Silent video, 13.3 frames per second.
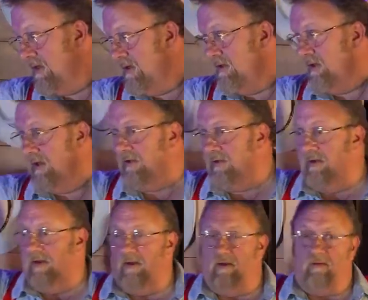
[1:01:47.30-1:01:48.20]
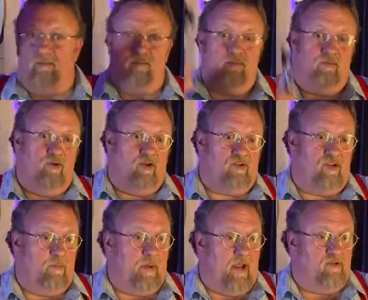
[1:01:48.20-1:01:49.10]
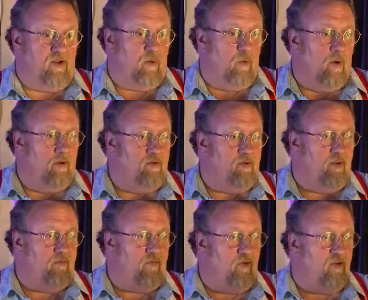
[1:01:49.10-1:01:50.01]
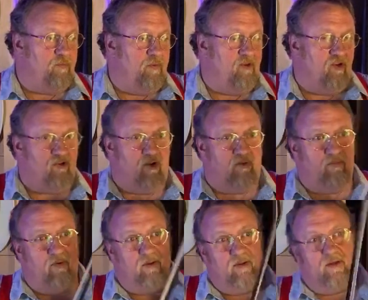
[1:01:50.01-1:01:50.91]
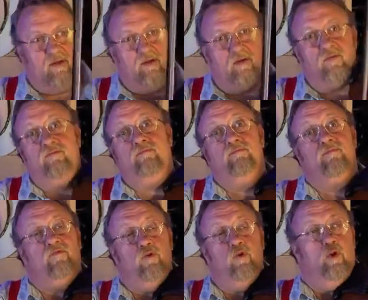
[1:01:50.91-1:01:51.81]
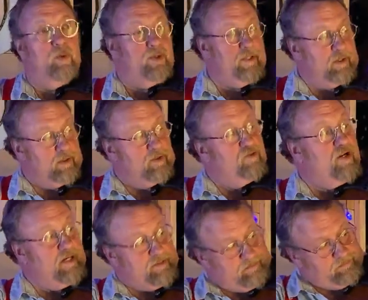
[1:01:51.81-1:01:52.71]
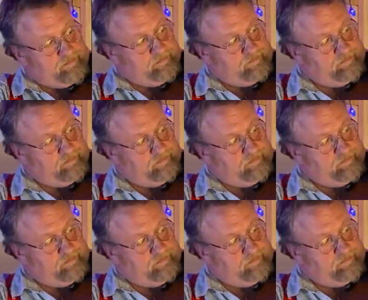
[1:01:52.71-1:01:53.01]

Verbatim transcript: like. Uh, Just the basic ones in the first position. Fool with those, right? Those